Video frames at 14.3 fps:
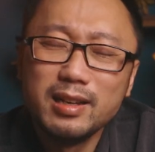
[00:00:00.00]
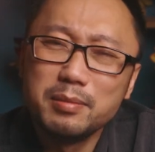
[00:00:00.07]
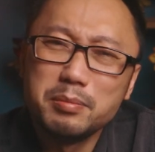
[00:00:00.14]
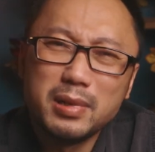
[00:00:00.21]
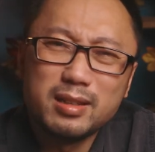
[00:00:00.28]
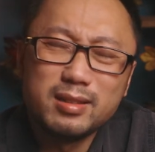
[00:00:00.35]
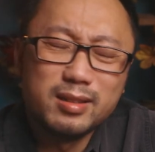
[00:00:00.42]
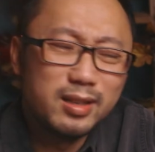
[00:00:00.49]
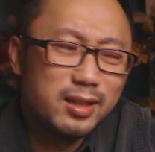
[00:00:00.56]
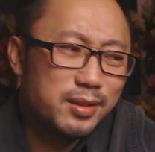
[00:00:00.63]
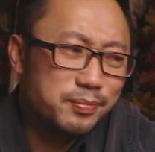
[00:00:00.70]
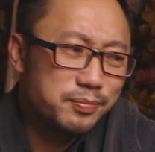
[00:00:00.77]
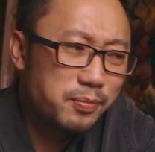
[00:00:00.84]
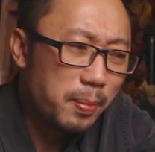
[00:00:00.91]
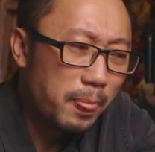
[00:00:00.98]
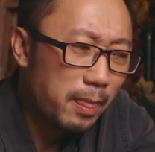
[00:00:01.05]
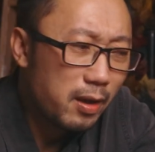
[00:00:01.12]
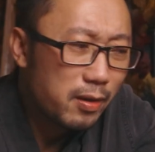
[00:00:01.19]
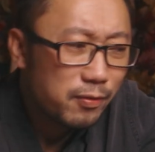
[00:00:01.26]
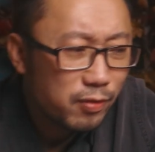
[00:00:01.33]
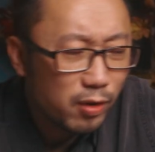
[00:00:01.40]
But
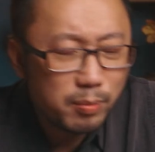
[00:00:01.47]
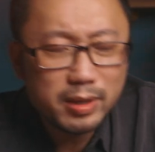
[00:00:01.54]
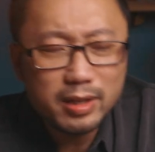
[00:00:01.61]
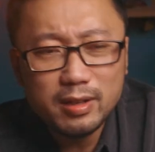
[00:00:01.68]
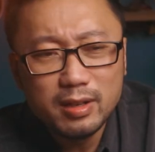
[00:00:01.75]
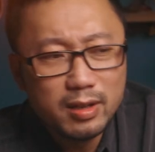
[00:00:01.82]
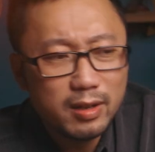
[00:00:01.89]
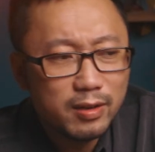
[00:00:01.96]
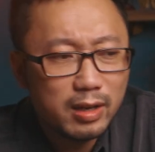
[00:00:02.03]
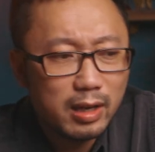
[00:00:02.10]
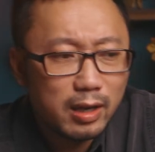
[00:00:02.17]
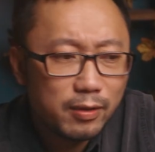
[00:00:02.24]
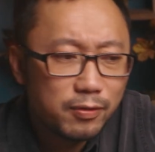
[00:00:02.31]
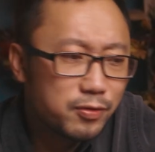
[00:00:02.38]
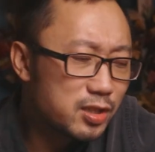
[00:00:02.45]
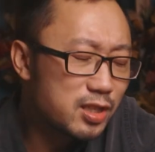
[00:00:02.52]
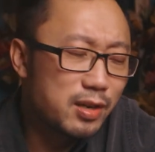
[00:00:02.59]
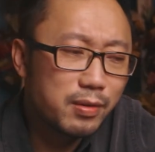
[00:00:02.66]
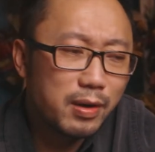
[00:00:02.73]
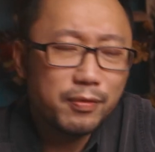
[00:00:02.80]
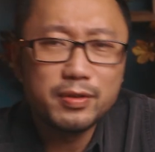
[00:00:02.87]
for me,
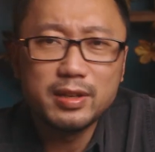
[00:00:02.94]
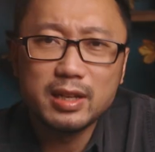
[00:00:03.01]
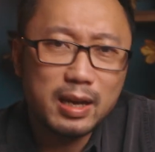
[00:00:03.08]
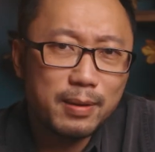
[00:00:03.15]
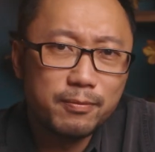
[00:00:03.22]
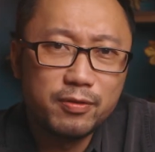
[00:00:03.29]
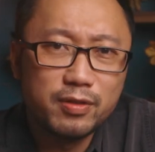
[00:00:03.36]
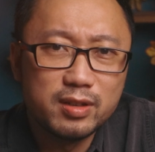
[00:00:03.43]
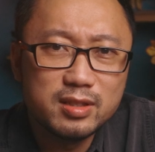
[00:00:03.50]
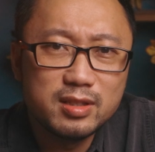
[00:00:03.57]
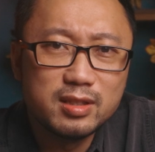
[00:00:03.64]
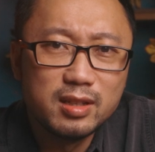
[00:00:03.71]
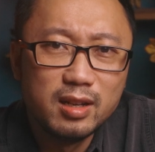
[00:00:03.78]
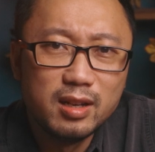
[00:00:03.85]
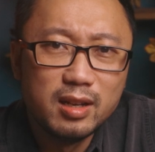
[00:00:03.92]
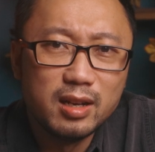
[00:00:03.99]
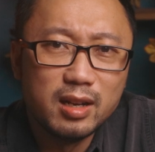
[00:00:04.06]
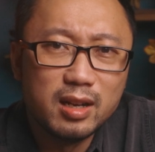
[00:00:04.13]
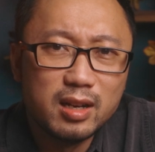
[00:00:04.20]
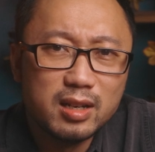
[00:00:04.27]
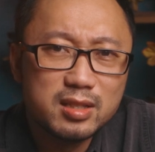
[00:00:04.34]
photography comes first,
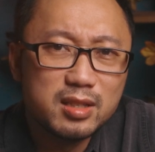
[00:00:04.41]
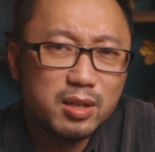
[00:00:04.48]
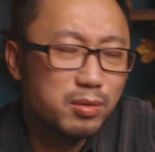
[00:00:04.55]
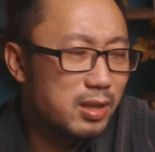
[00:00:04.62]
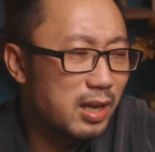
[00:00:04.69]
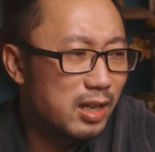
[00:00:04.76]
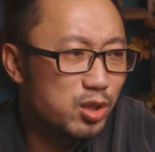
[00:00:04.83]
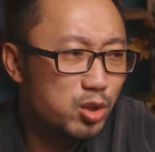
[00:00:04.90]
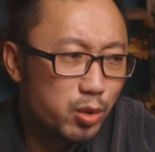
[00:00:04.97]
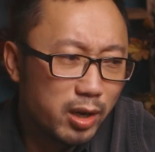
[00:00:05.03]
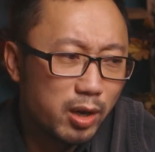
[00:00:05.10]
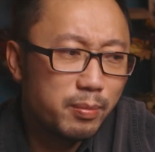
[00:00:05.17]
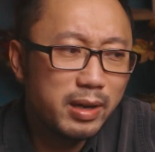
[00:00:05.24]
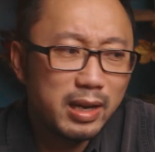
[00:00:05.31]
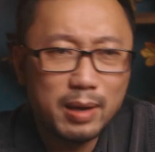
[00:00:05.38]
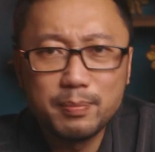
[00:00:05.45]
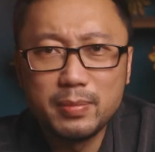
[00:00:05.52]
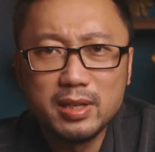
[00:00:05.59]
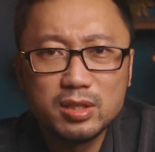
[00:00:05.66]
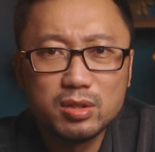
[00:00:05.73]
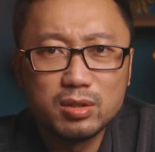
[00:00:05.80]
so that 12
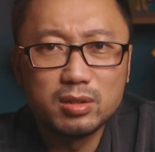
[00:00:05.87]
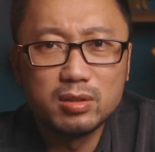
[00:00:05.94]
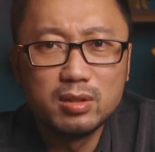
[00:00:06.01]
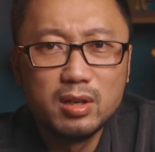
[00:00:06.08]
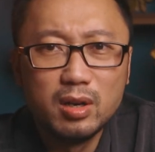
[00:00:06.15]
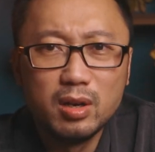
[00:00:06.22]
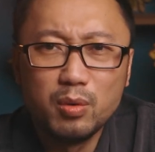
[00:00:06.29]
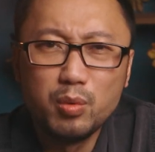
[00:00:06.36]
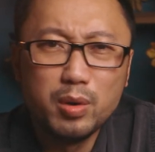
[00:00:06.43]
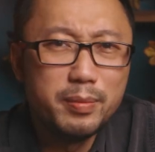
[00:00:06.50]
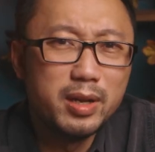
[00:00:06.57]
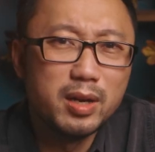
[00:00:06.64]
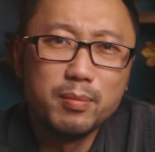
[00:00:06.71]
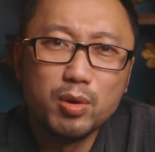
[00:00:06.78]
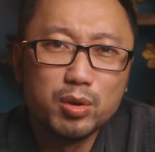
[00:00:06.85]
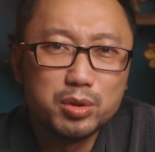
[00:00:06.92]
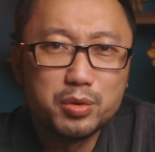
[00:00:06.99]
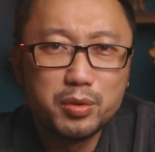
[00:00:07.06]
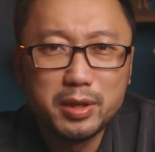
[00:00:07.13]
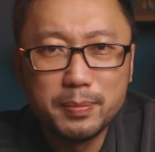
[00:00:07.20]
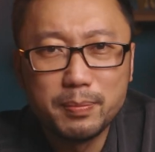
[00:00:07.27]
megapixel won't be able
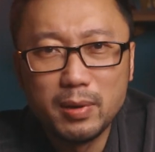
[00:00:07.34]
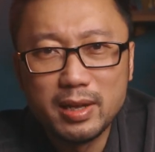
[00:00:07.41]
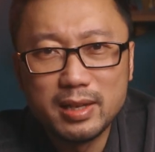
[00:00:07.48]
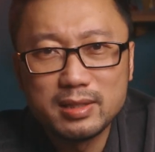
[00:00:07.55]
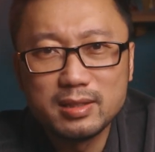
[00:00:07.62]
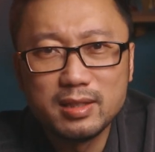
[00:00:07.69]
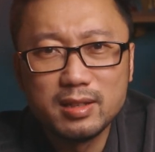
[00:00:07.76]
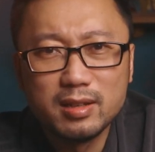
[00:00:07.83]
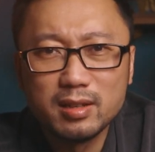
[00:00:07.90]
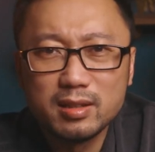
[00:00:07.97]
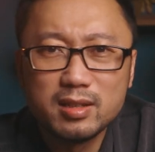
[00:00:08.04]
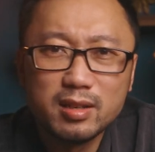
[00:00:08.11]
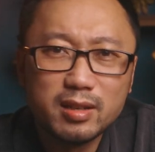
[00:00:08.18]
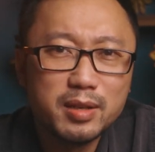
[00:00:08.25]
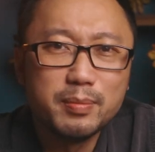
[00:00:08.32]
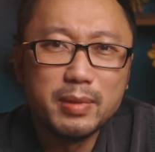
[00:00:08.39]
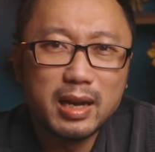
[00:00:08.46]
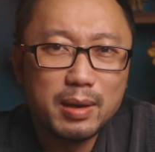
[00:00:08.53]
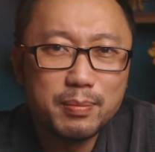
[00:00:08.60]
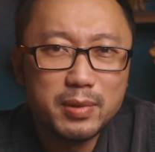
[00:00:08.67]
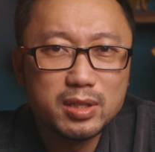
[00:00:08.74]
to replace the 30
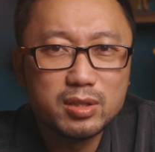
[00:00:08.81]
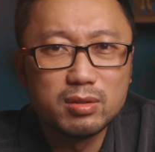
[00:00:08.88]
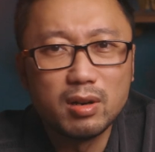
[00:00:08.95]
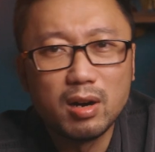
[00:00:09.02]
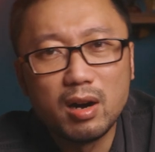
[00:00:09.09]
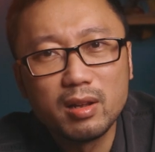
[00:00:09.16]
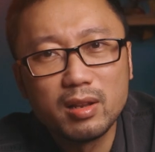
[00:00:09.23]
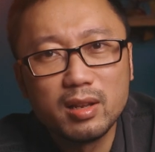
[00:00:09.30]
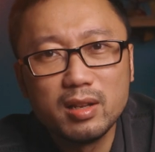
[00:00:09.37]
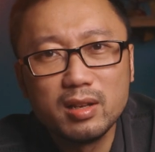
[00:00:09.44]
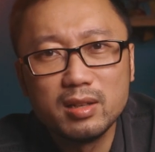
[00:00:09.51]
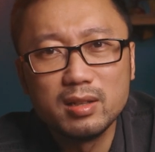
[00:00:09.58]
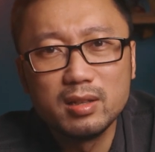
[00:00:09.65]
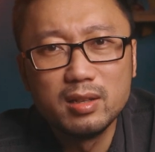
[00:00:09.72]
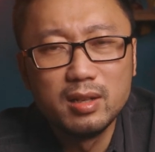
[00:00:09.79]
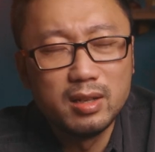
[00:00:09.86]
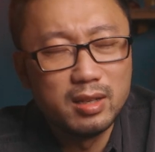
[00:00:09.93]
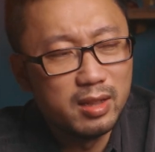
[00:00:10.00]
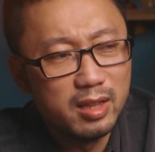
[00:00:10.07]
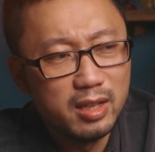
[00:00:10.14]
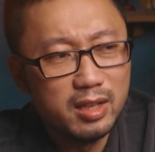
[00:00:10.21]
megapixel on the
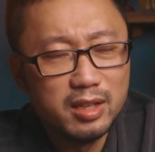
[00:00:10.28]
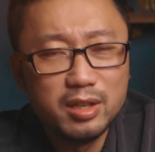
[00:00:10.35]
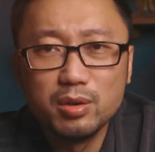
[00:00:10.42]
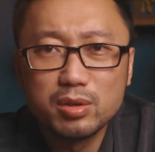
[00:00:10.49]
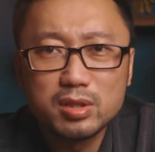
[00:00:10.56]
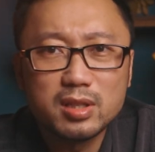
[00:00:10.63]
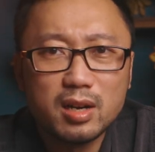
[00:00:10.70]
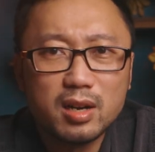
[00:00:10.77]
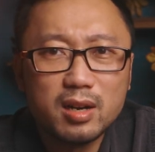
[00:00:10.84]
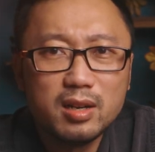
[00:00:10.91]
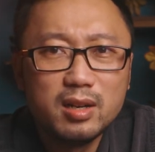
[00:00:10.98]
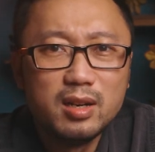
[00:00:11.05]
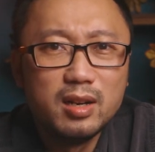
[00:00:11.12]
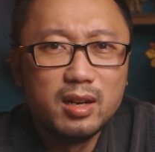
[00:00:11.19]
EOS R,